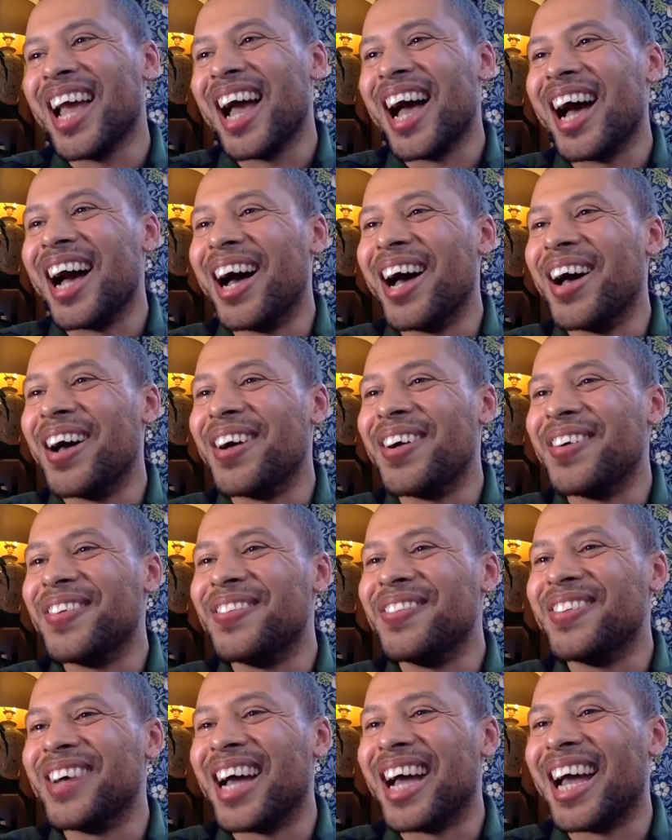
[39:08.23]

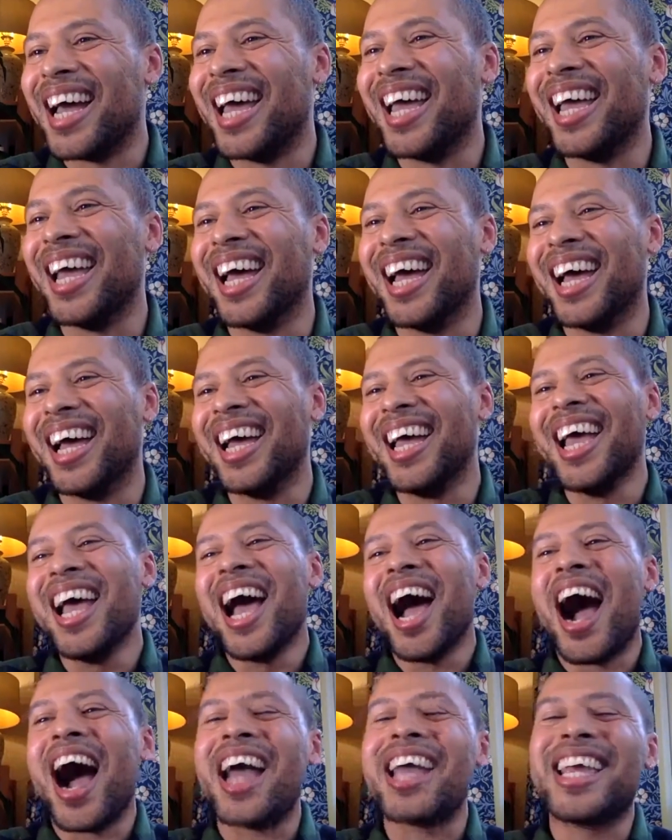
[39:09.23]
I
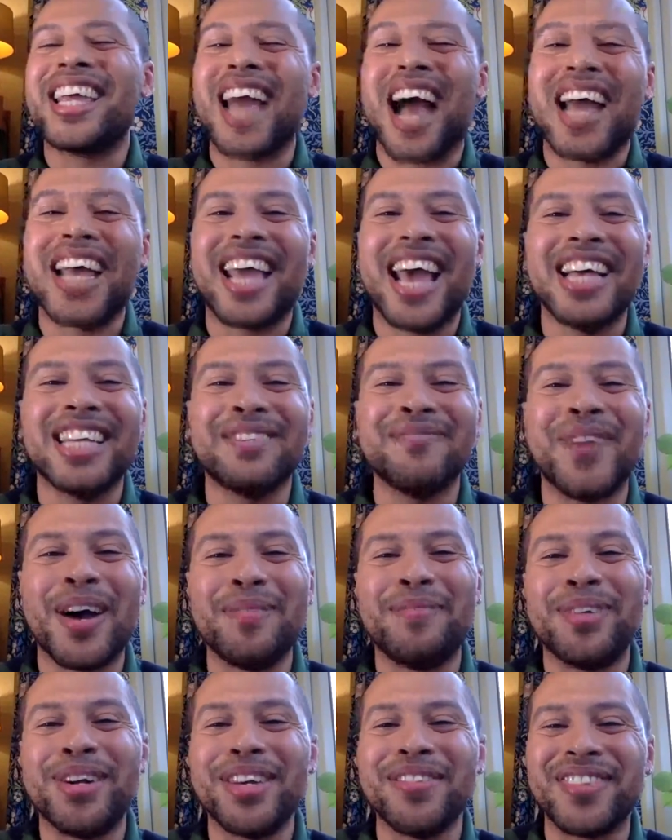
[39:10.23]
guess my
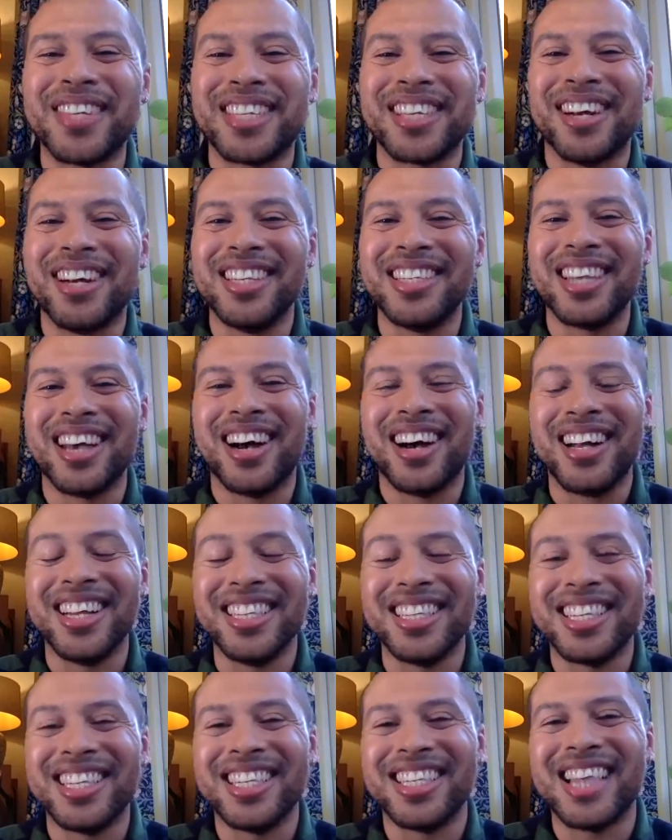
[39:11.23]
previous answer
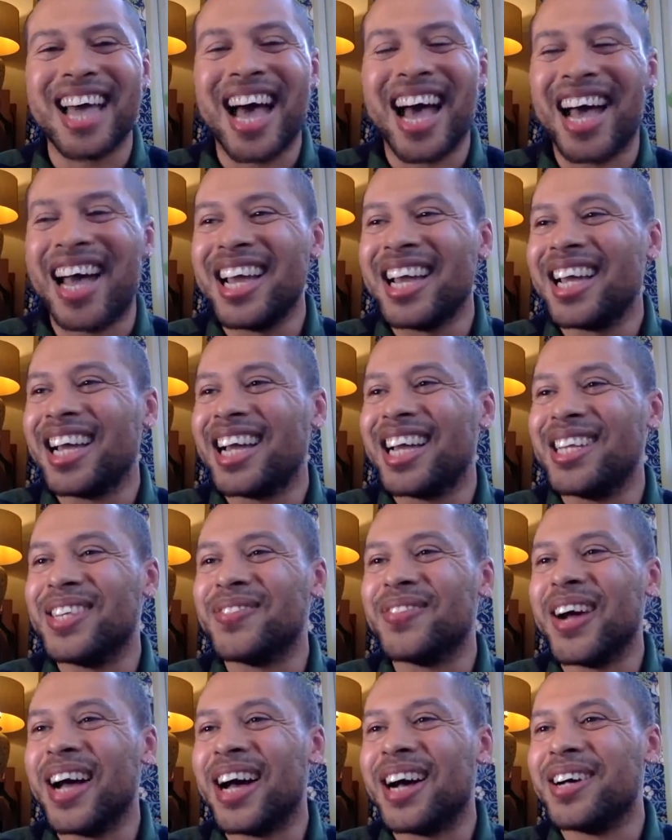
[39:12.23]
answers that as
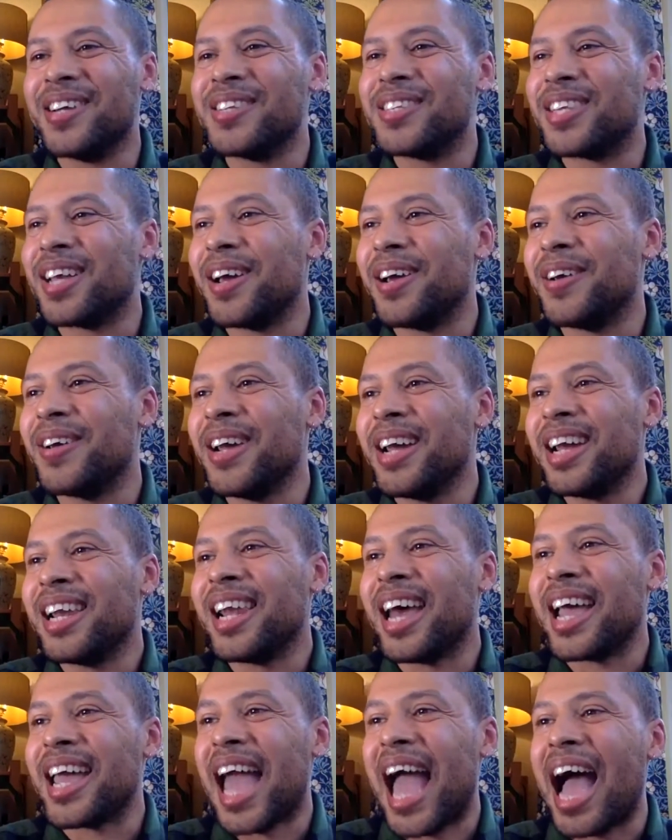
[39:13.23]
well. So,
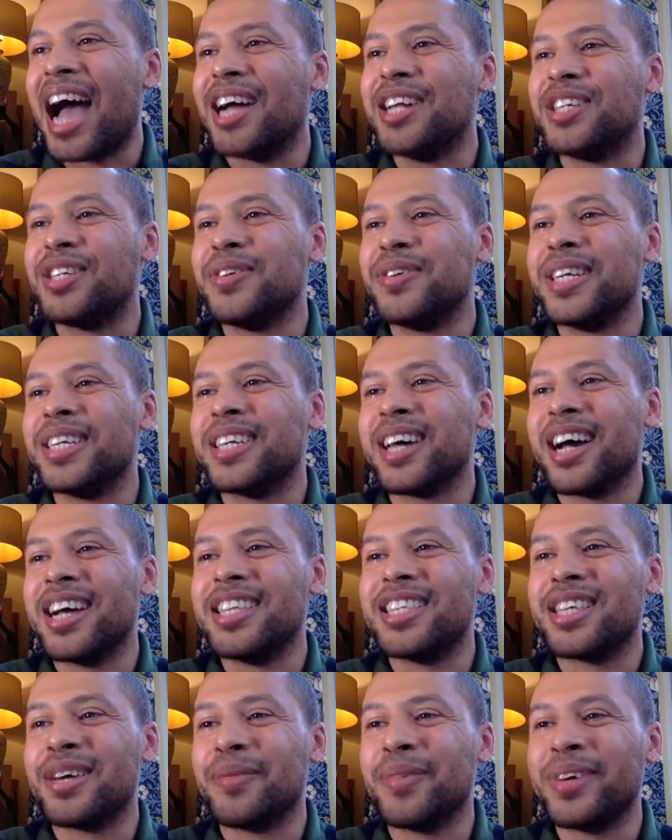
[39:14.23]
like, how do you
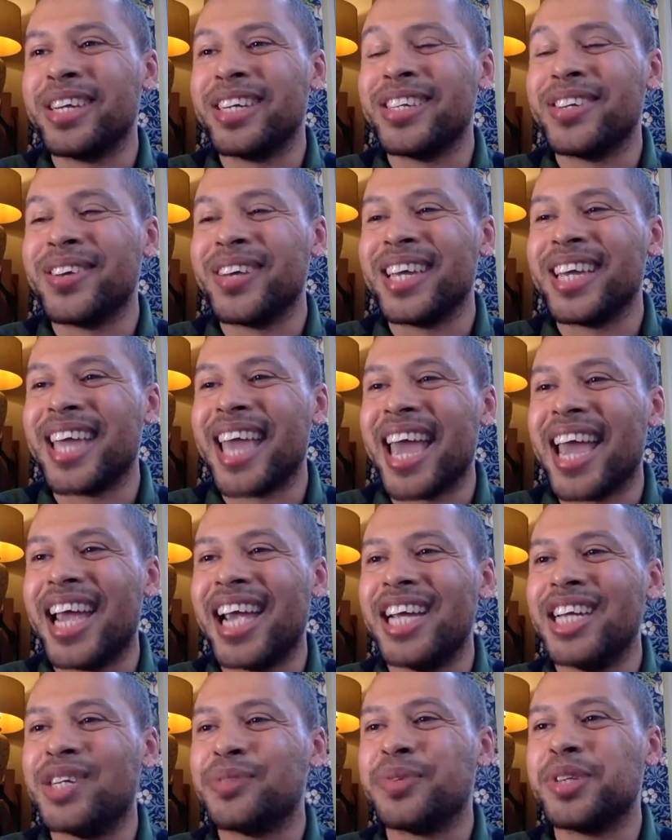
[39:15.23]
entice someone to
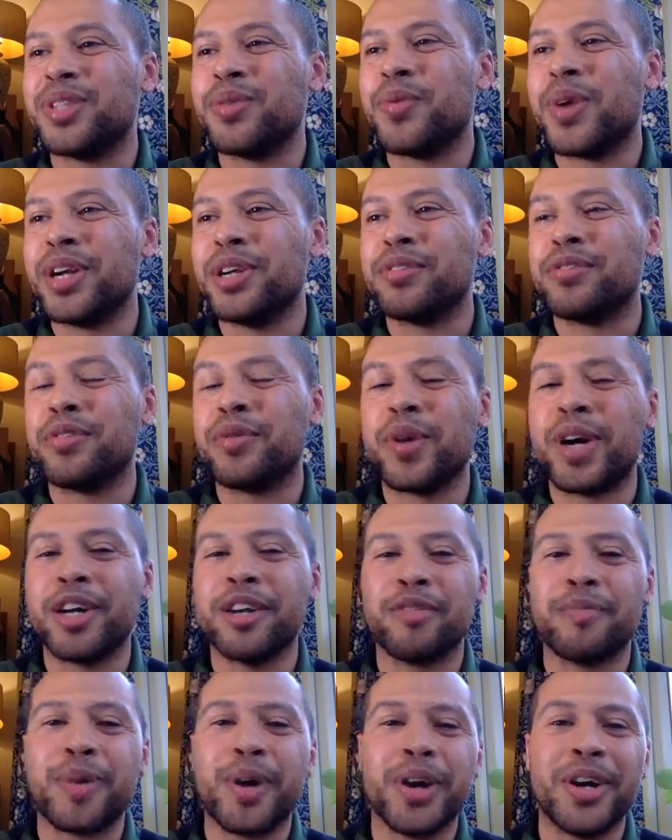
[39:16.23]
engage with the wonderful world
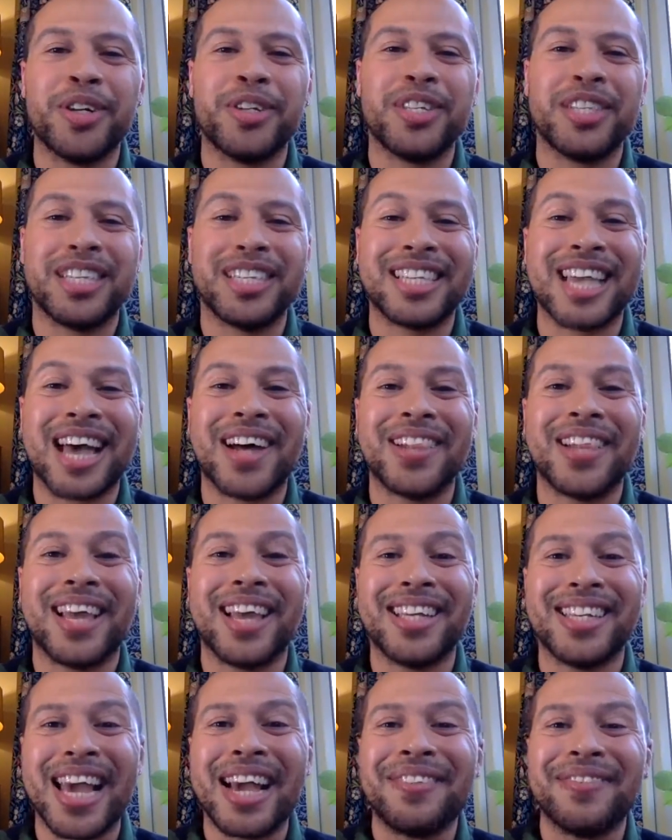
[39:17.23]
of poetry that's out there?
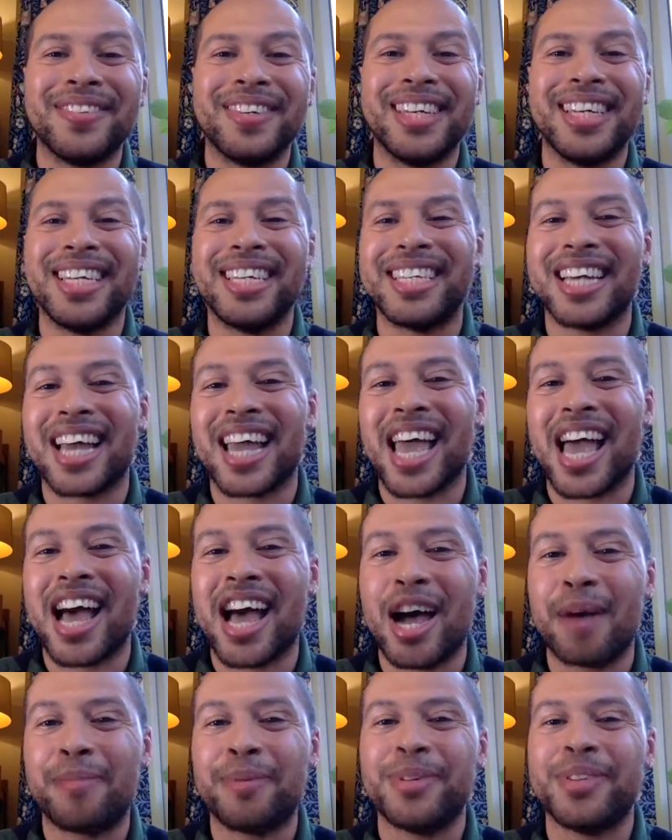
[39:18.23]
Definitely check out
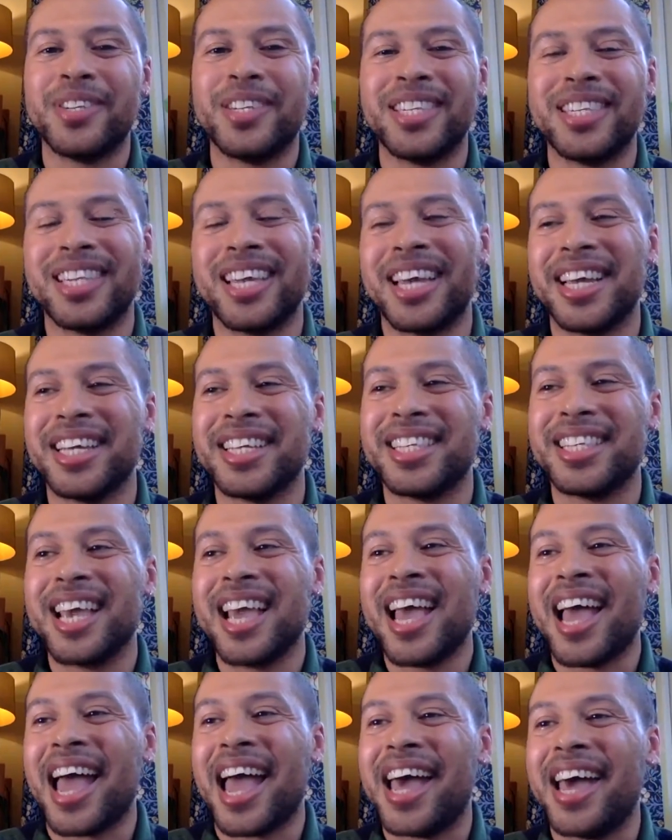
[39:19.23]
Apples and Snakes,
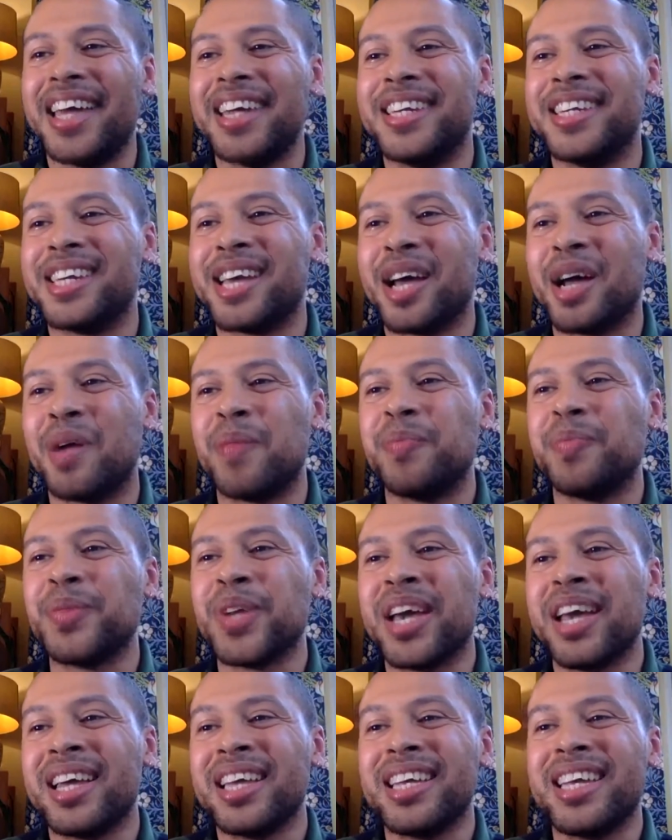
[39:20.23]
and
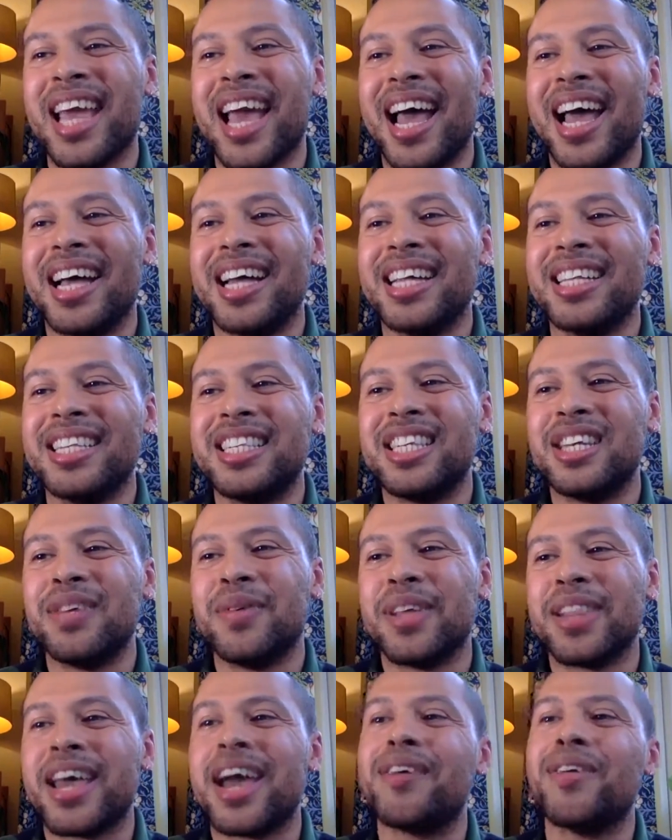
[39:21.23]
and see
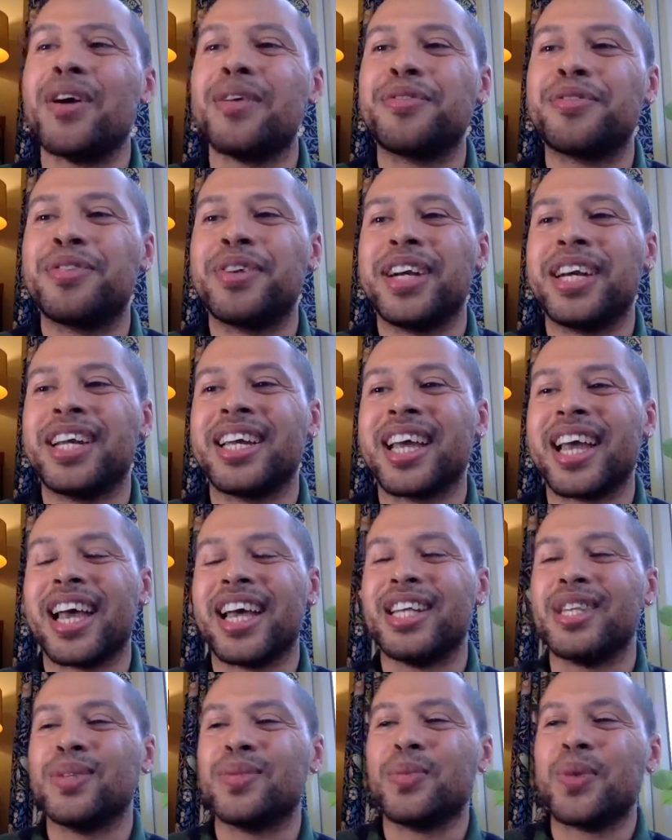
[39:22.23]
what they're offering
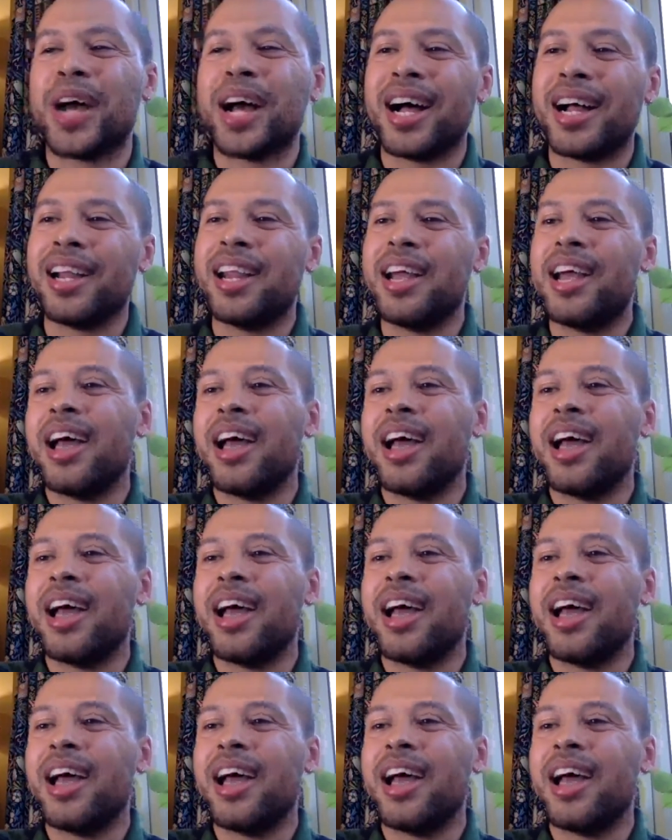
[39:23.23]
as well.